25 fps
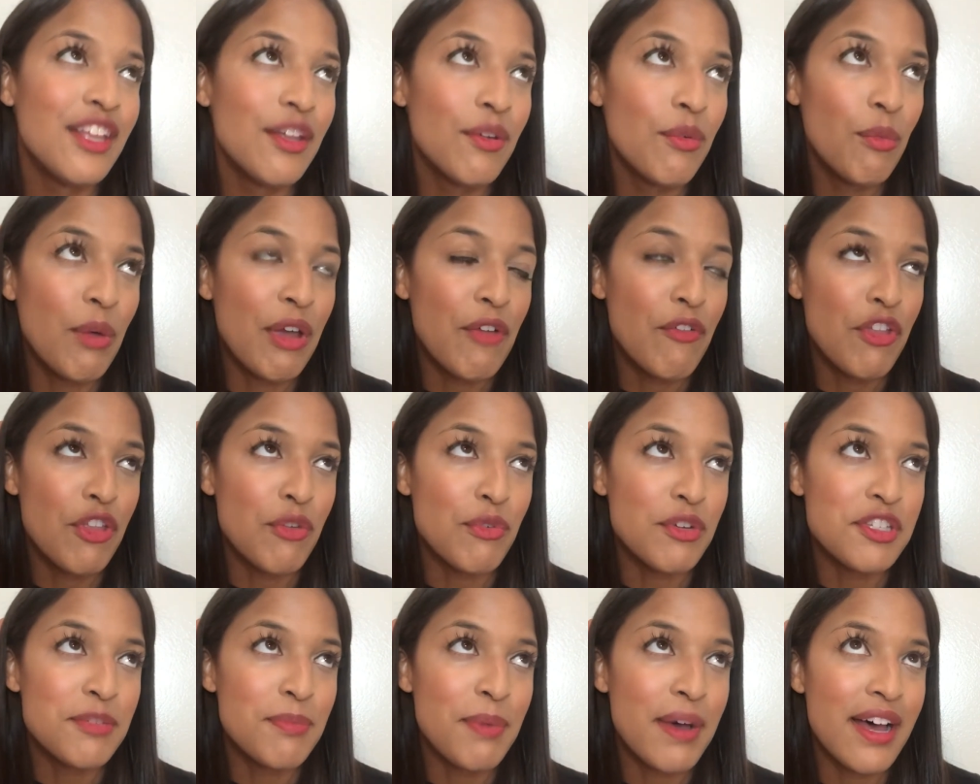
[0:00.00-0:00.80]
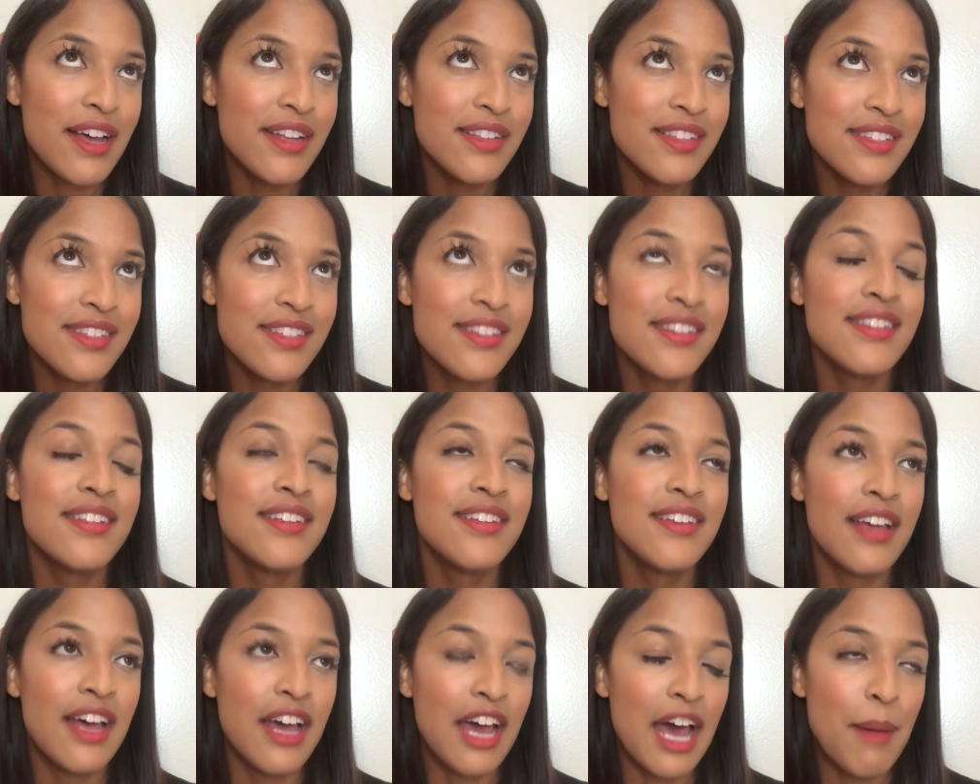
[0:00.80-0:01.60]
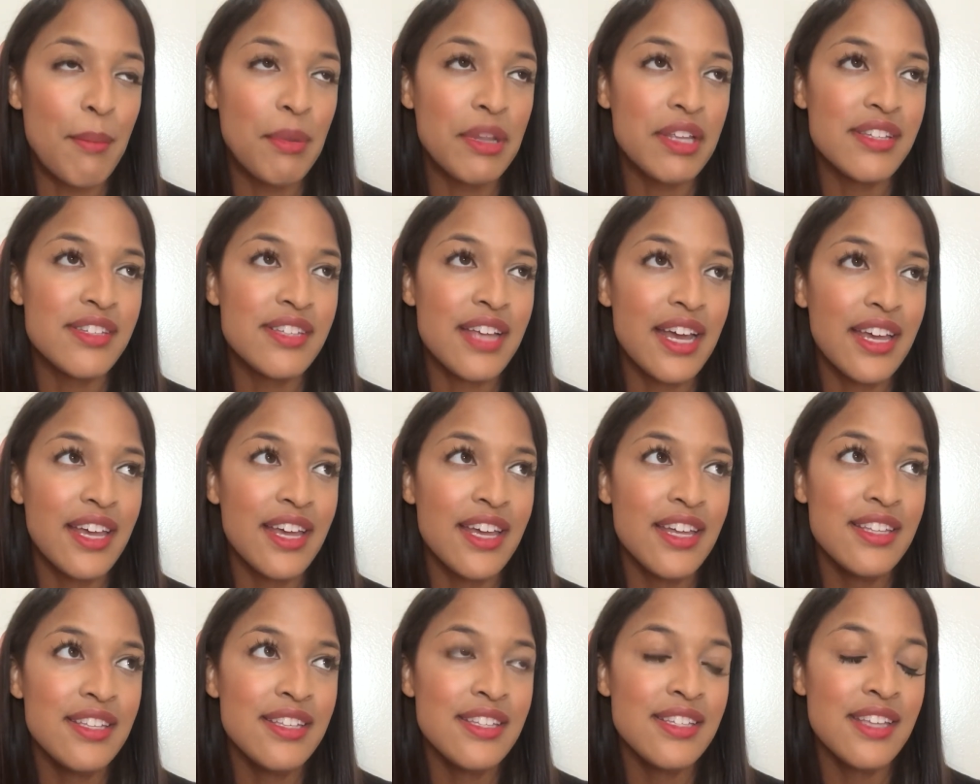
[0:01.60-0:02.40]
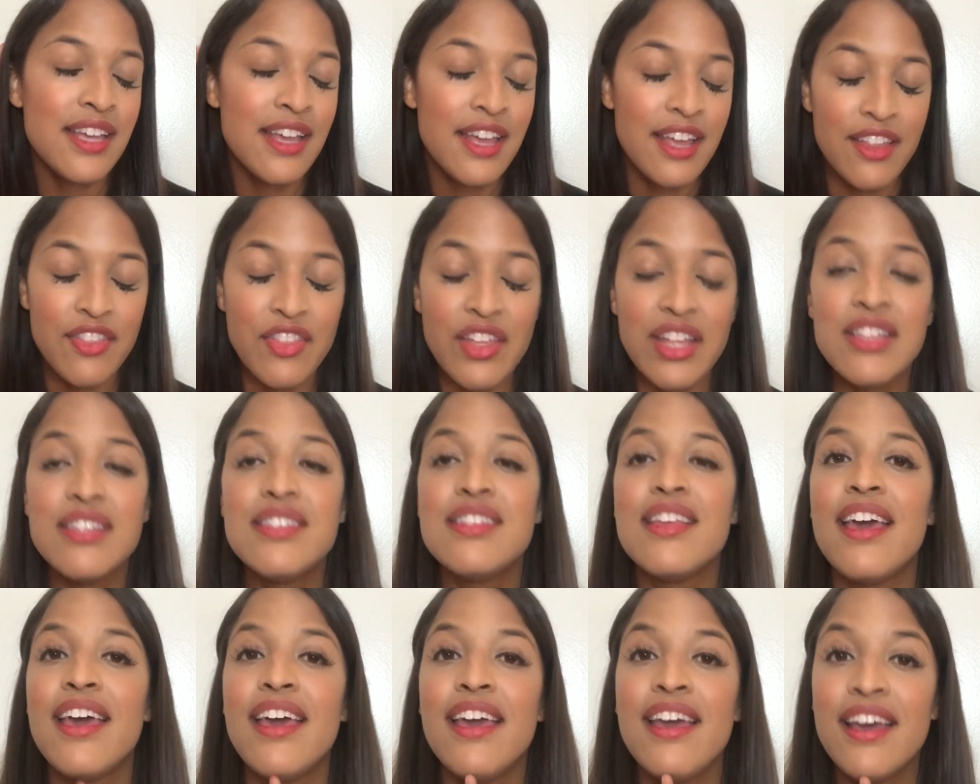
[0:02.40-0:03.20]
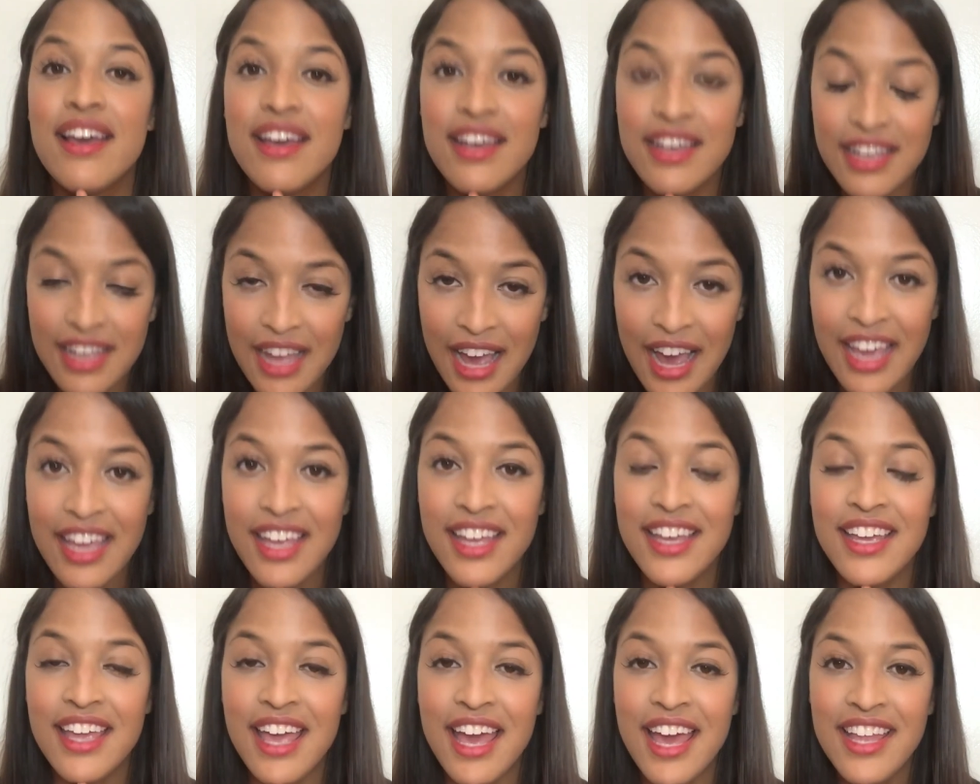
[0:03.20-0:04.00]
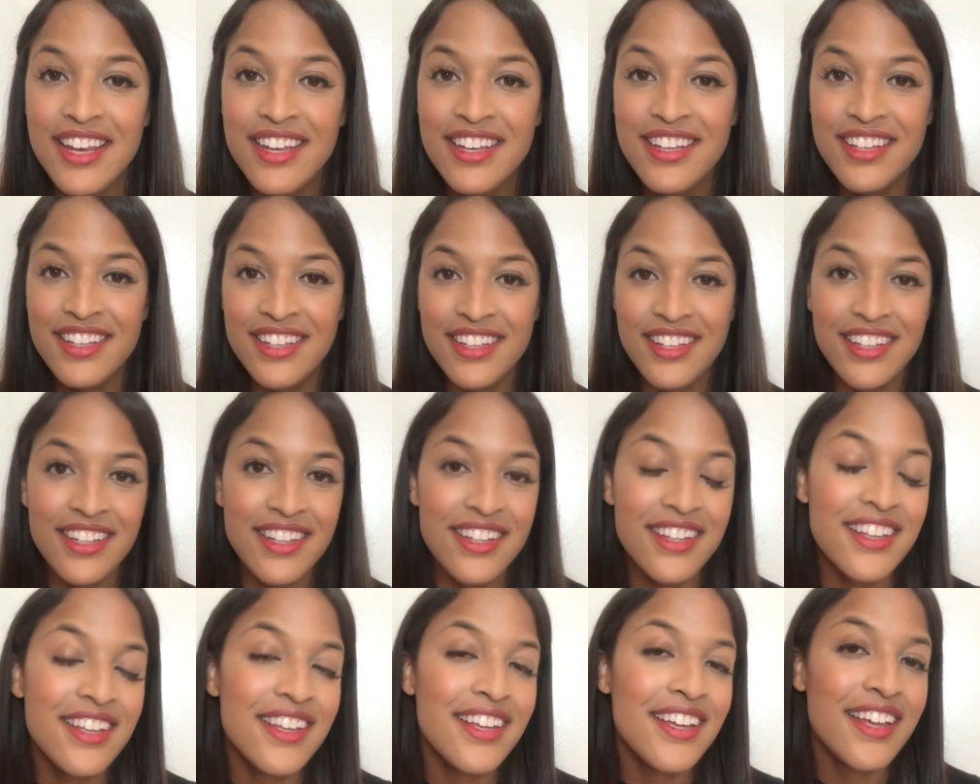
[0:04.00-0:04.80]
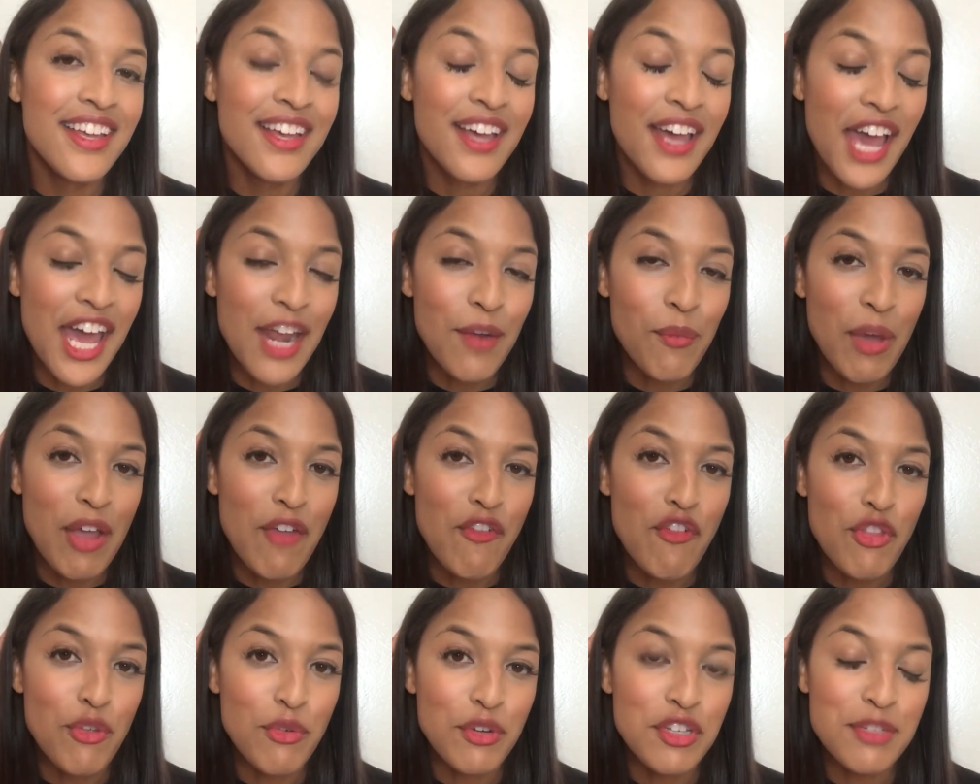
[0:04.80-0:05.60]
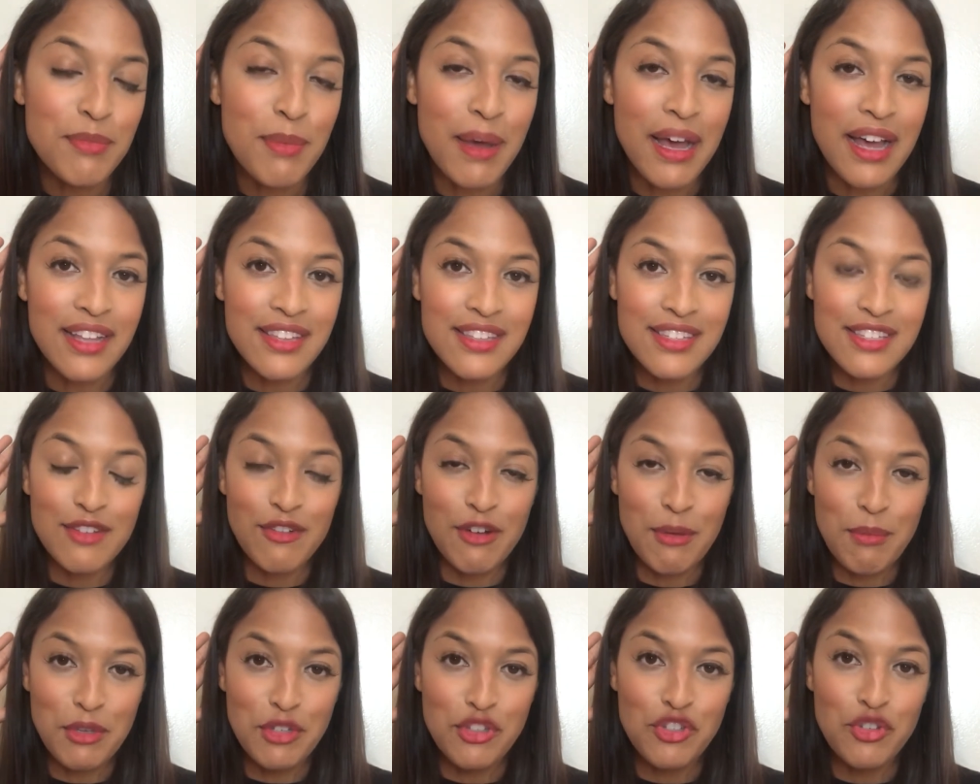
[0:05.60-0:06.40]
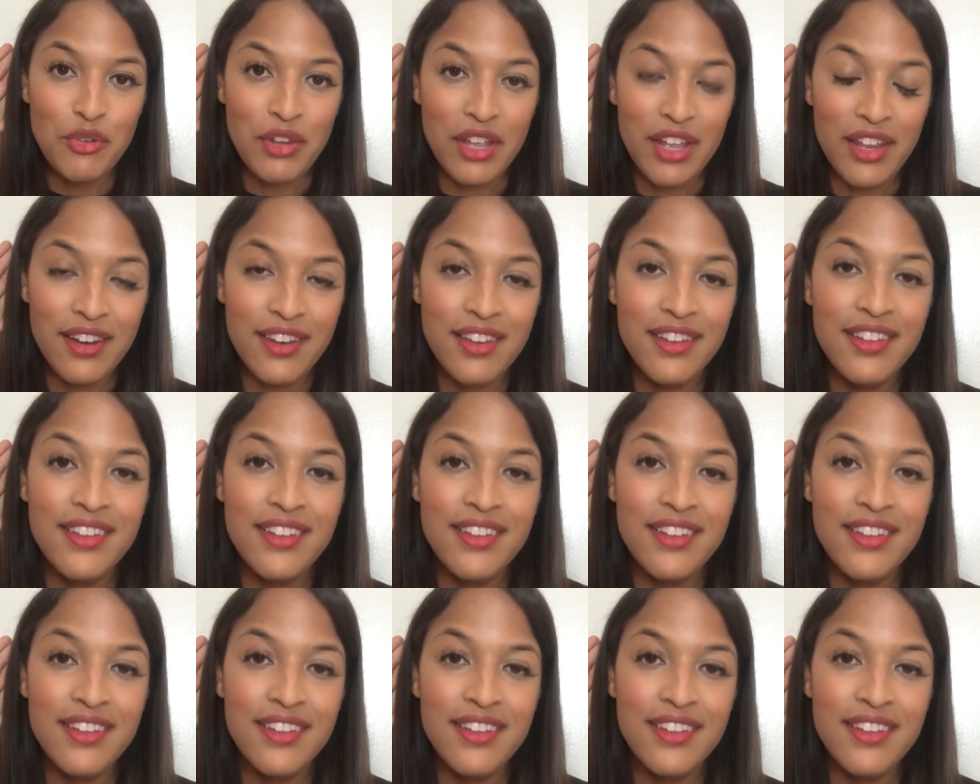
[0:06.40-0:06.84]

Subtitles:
wait for the response, a couple of seconds, then say kite again, and wait for the response from the student.